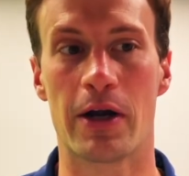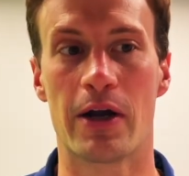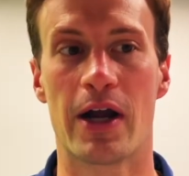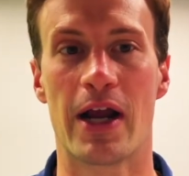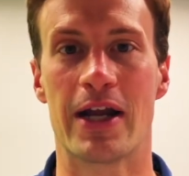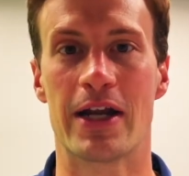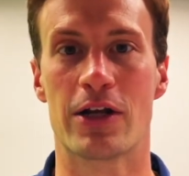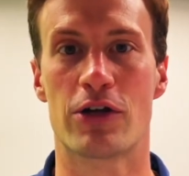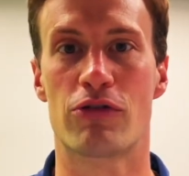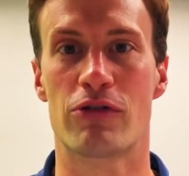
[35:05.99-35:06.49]

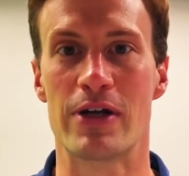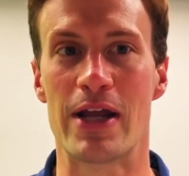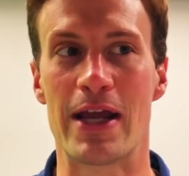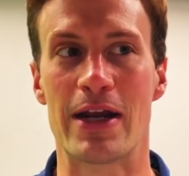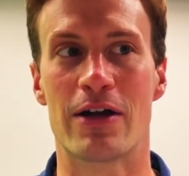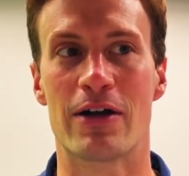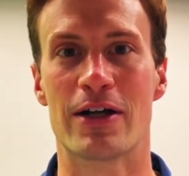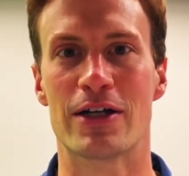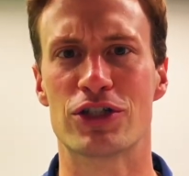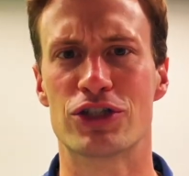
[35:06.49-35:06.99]
and a
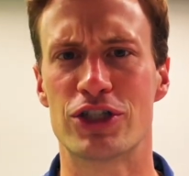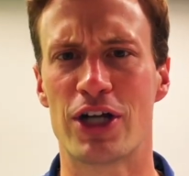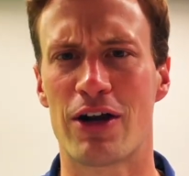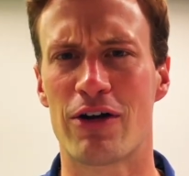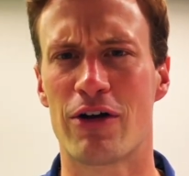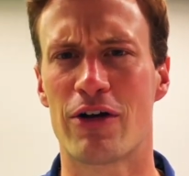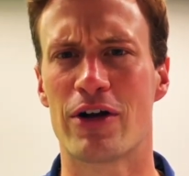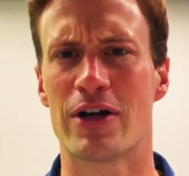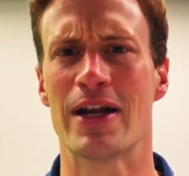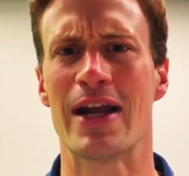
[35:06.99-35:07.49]
creator and a
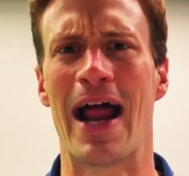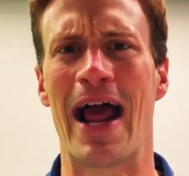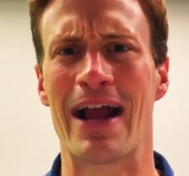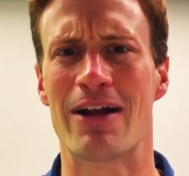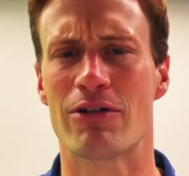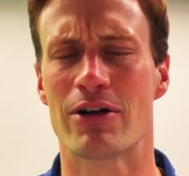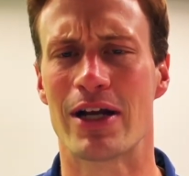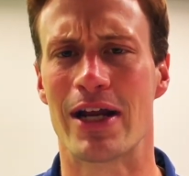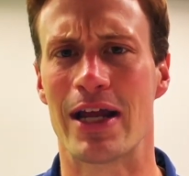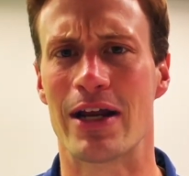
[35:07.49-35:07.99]
sharer and an
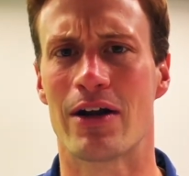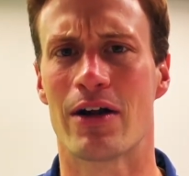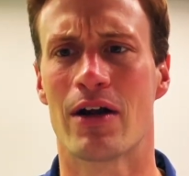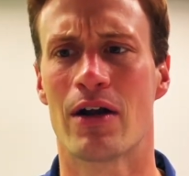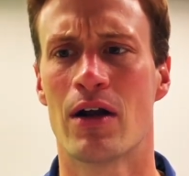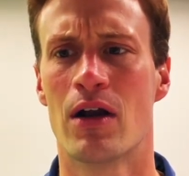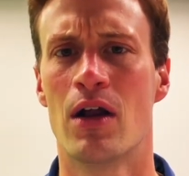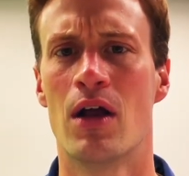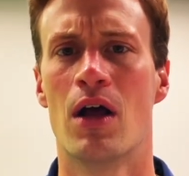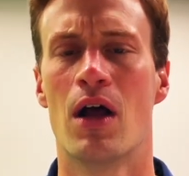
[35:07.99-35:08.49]

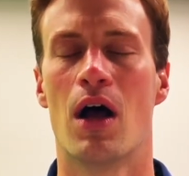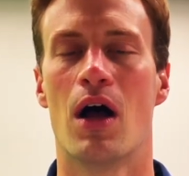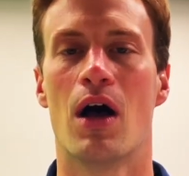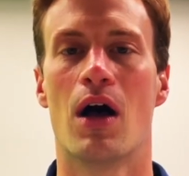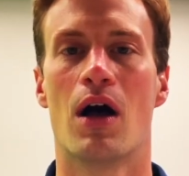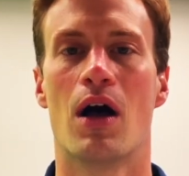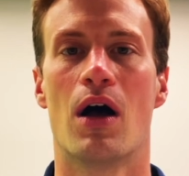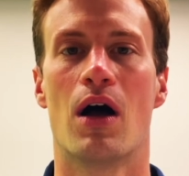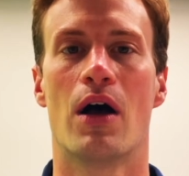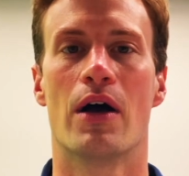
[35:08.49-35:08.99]
aggregator,
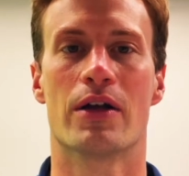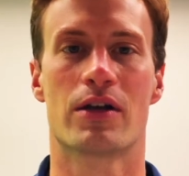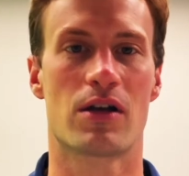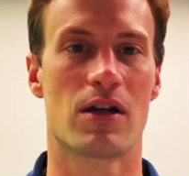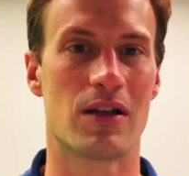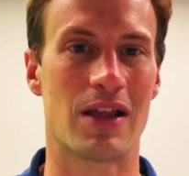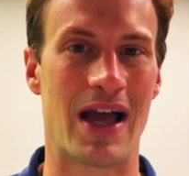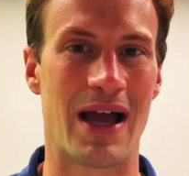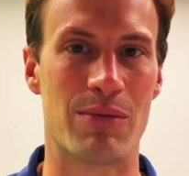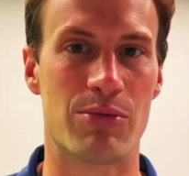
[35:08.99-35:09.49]
uh, a
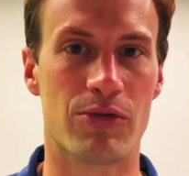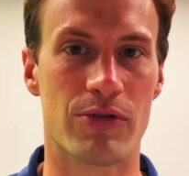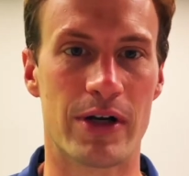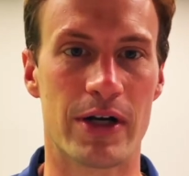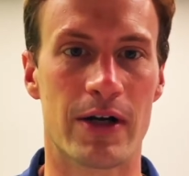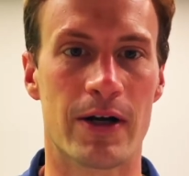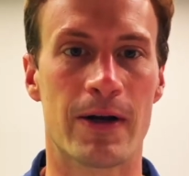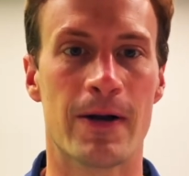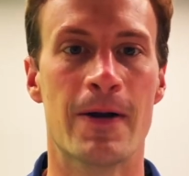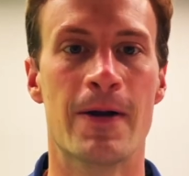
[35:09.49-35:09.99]

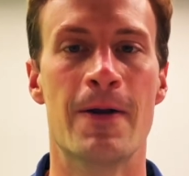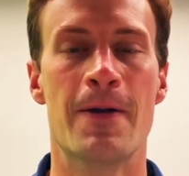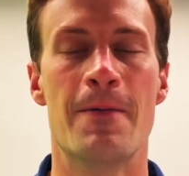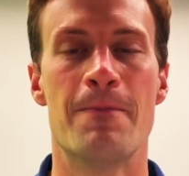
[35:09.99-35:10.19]
collaborator